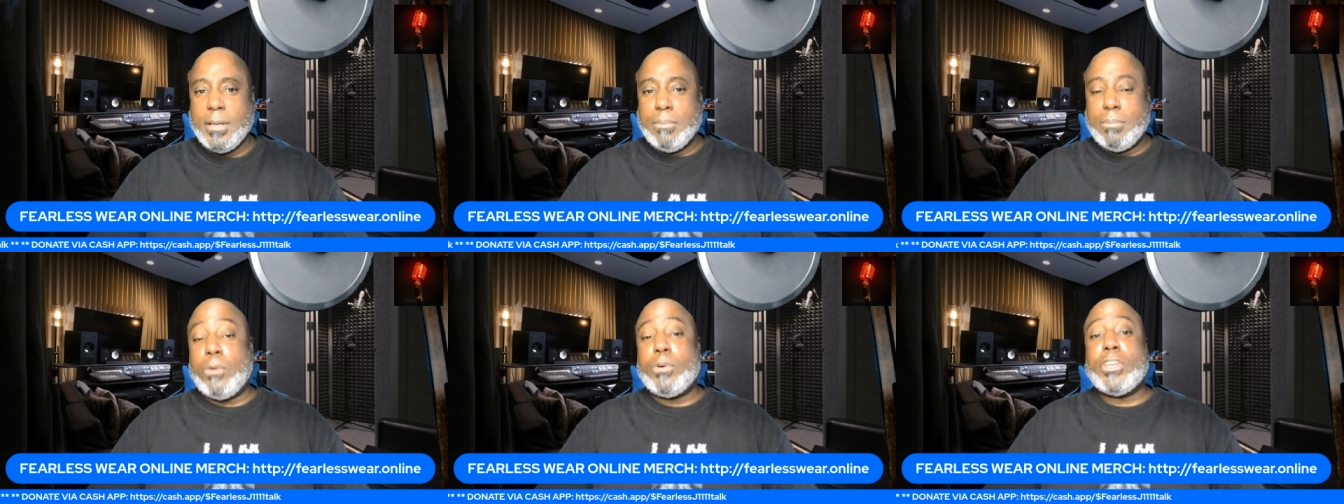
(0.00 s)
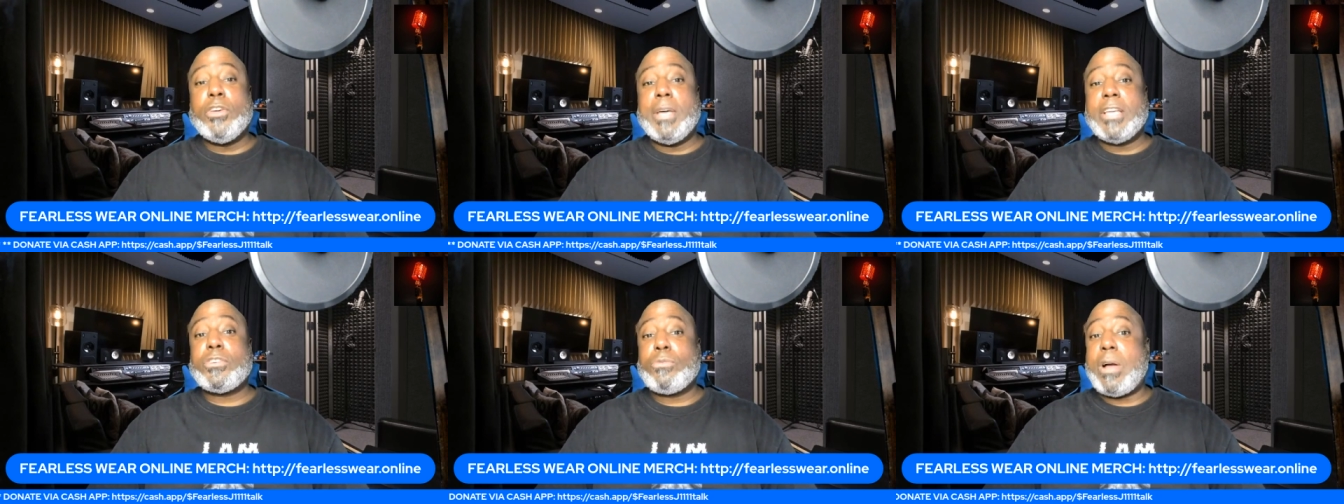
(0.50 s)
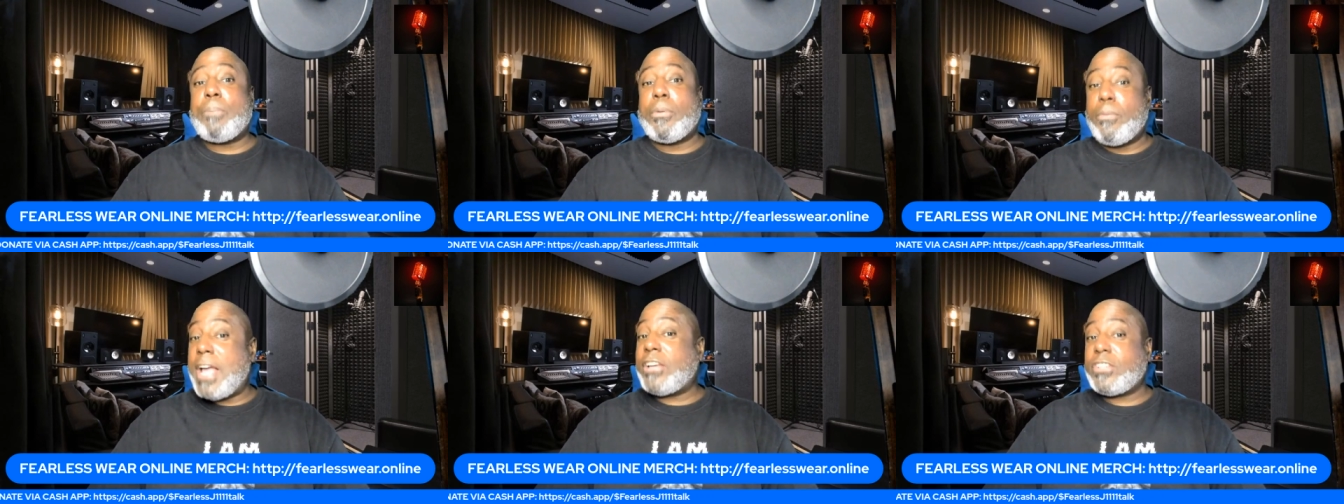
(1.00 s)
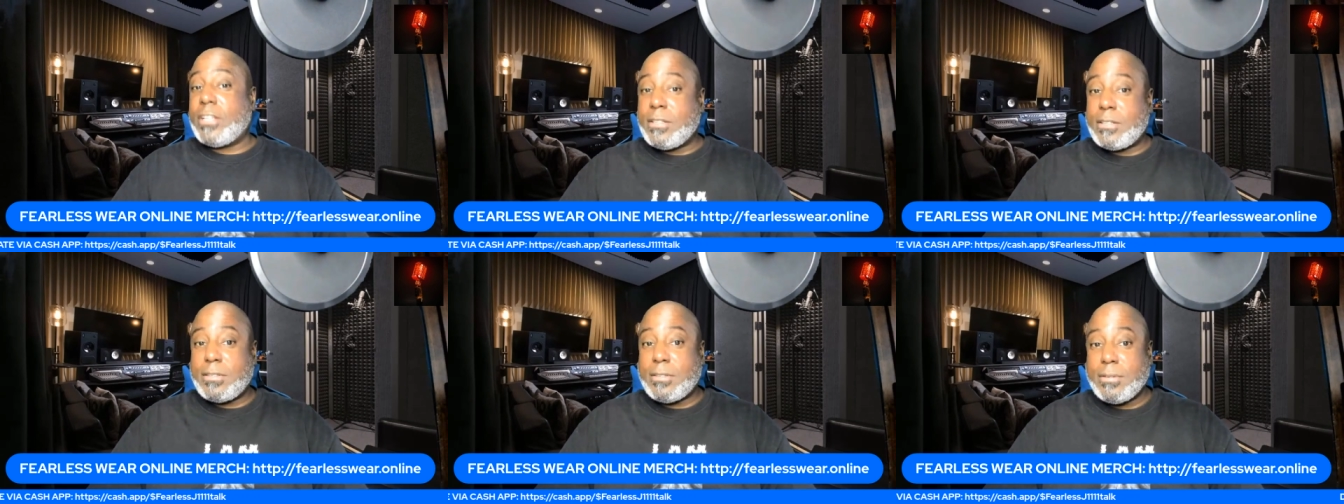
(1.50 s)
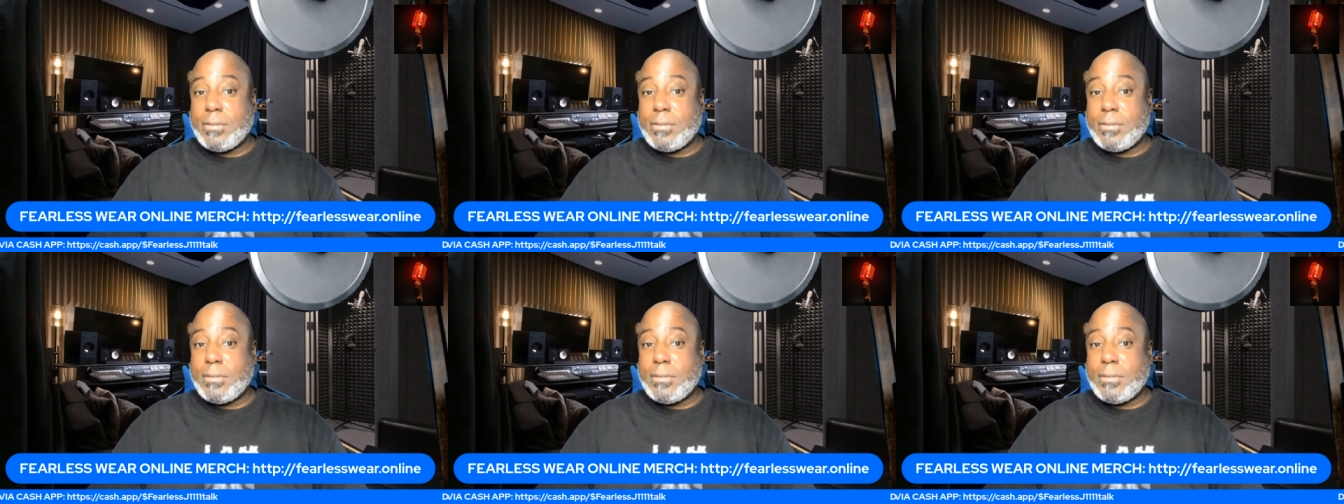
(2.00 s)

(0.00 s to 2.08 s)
But when you mention reparations,